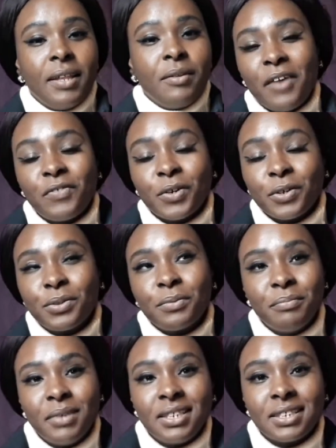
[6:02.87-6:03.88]
I forgot to
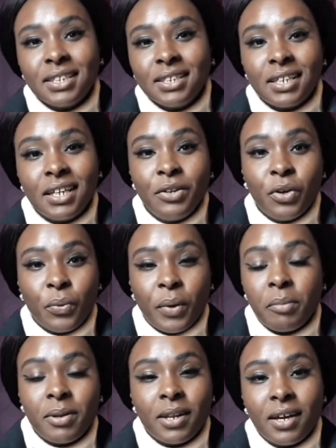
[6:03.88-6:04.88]
mention, in your
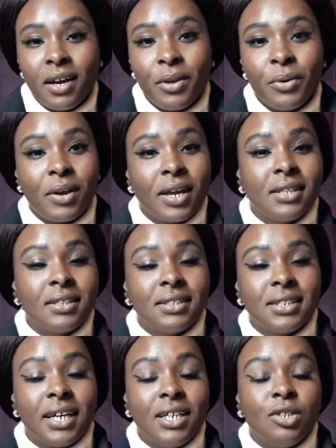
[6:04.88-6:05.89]
webinar you can
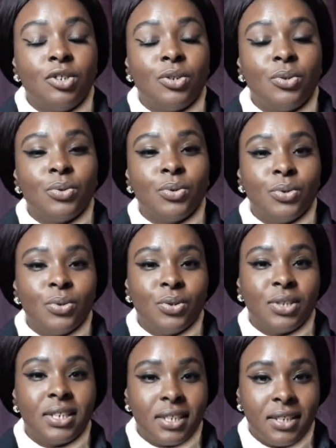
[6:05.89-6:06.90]
decide to
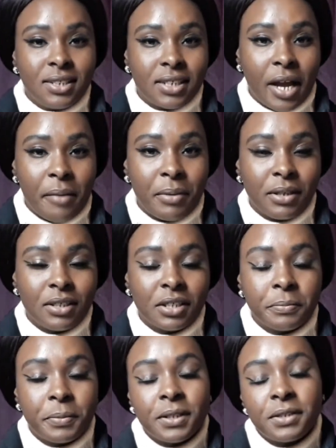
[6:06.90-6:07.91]
teach about a
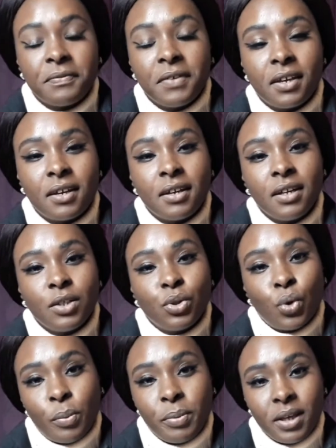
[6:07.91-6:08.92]
specific
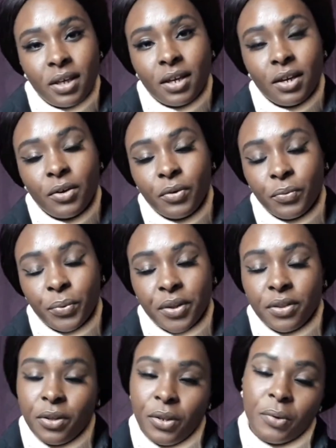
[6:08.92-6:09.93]
topic
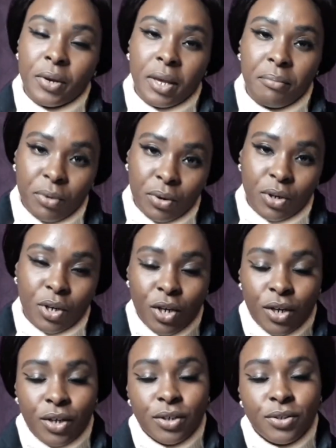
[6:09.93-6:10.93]
within your ebook.
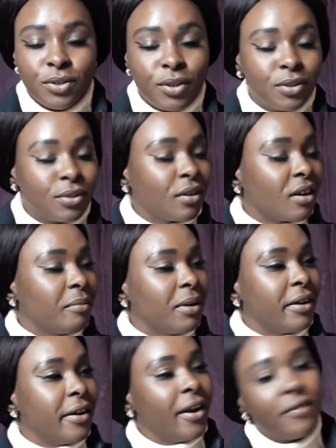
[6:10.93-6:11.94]
Don't talk
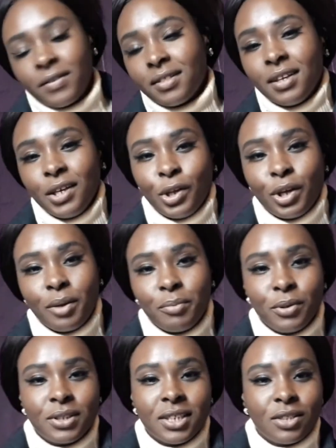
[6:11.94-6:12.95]
about everything in your
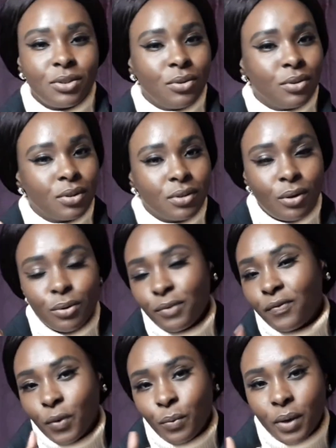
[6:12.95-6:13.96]
ebook, just look
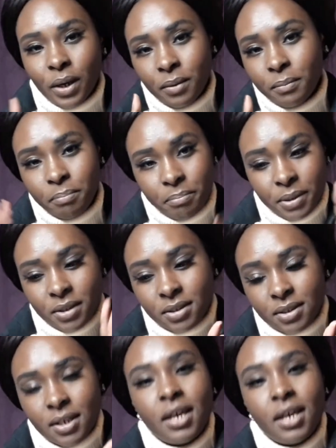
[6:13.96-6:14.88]
for one piece